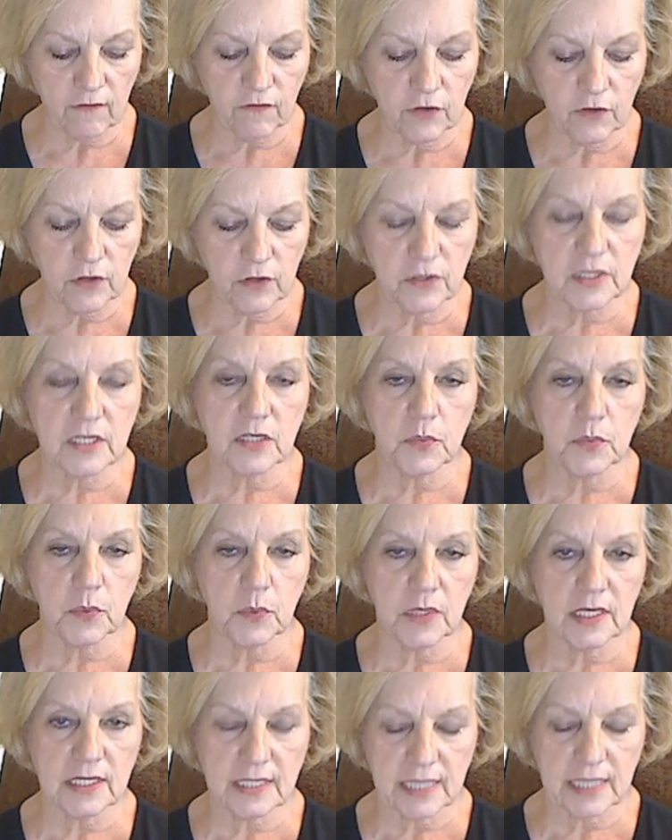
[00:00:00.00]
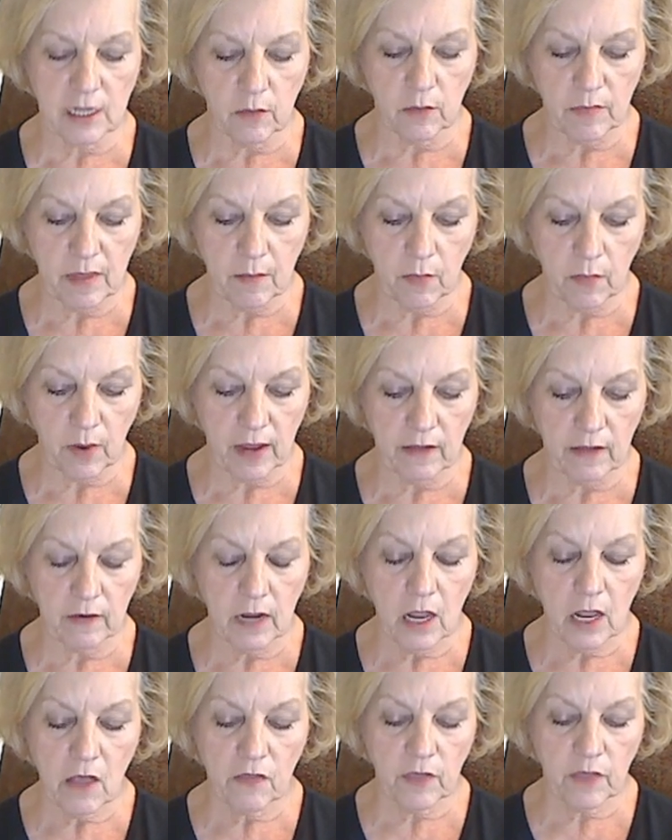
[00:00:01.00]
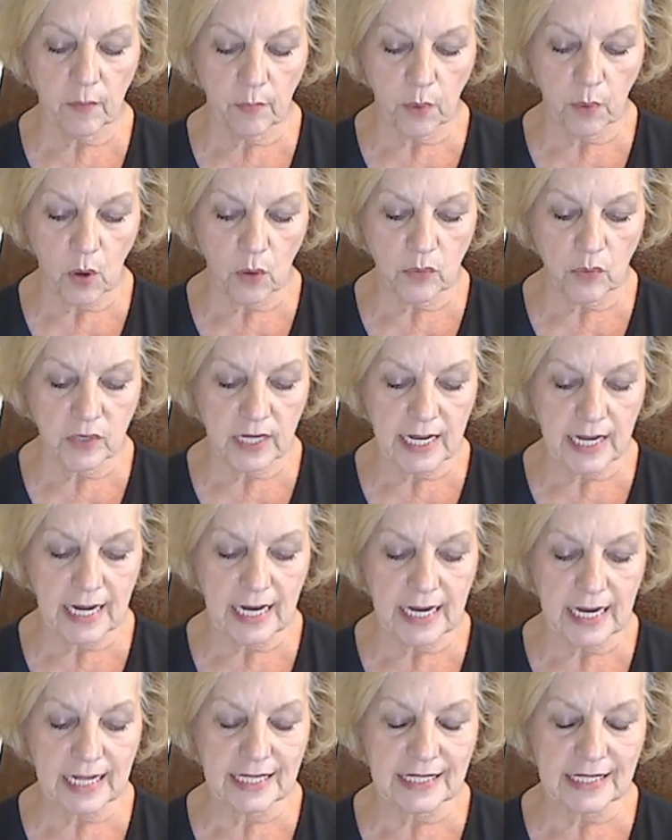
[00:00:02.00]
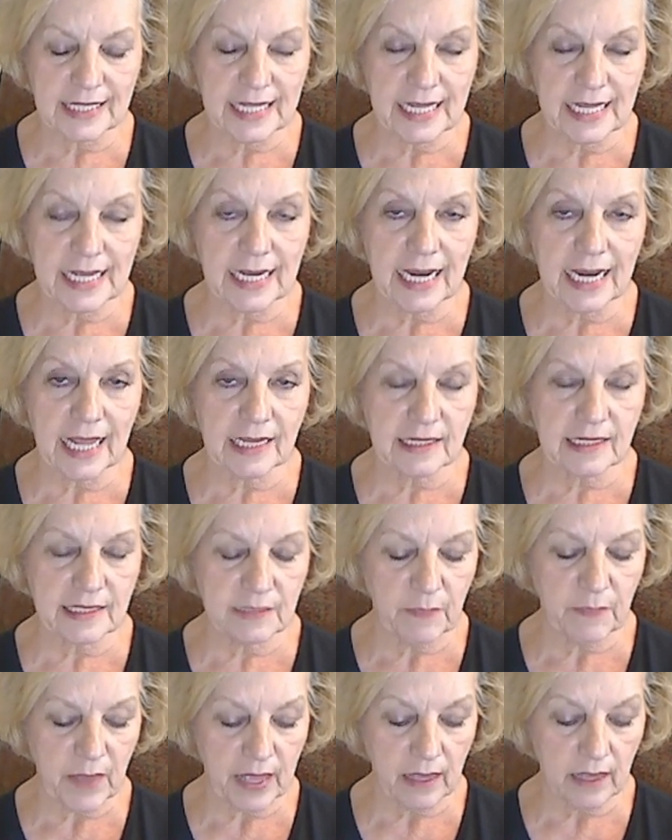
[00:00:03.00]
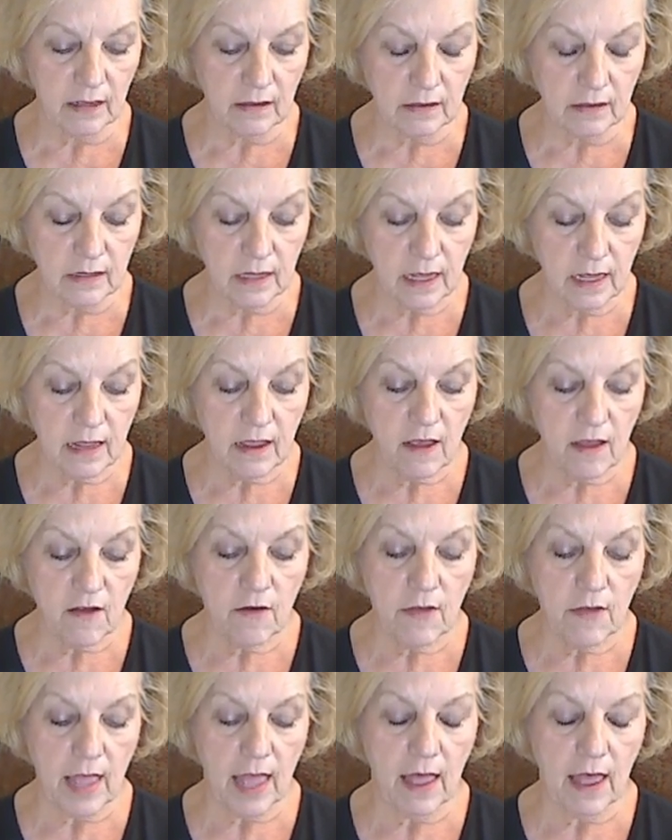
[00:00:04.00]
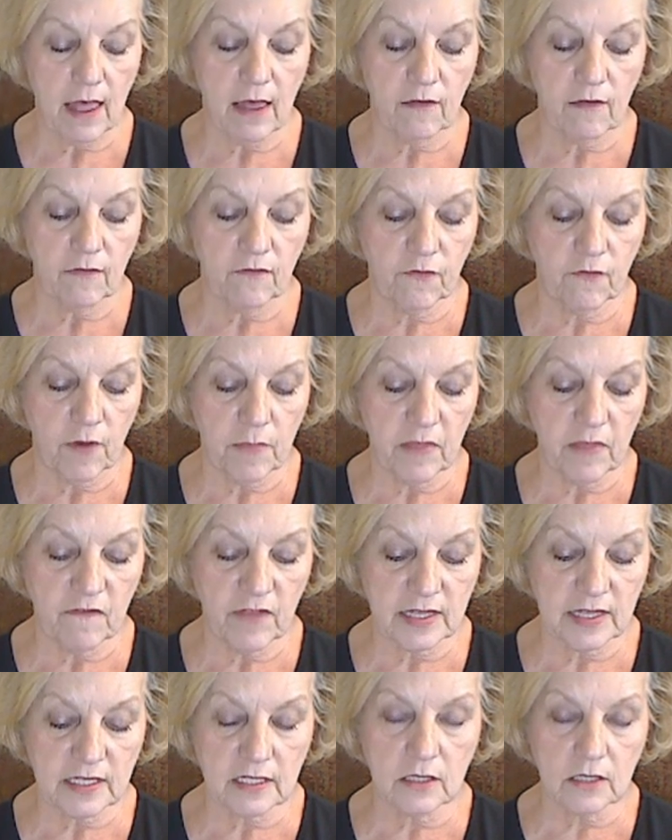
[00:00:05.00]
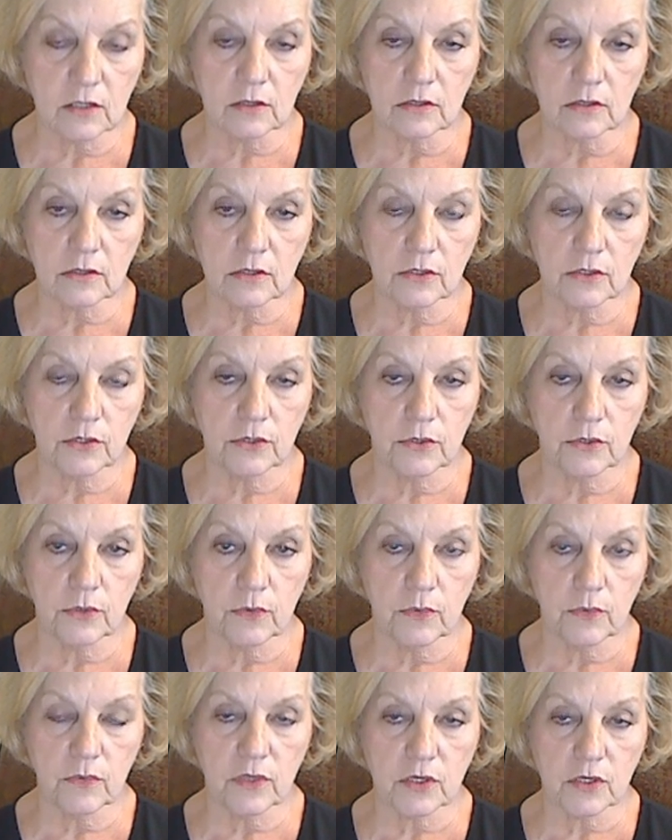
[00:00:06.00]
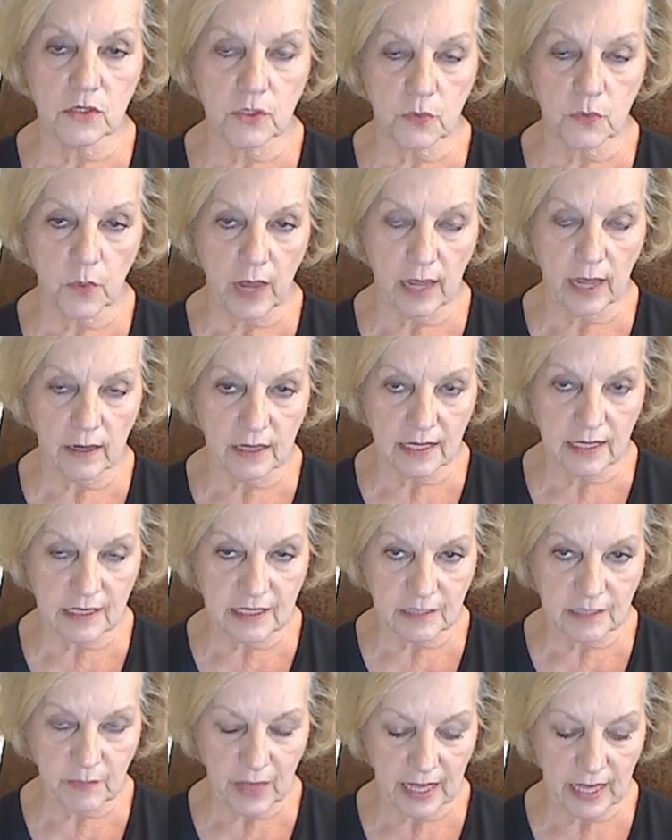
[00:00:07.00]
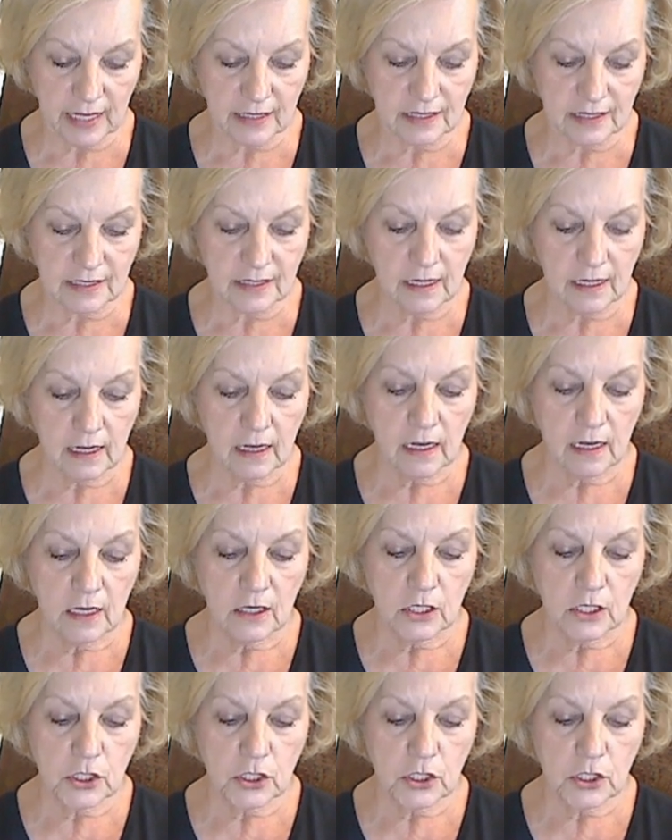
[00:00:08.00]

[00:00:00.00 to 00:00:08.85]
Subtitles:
So that's exocytosis, when we're moving substances out of our cell, example the pancreas, and we'll move it into the bloodstream.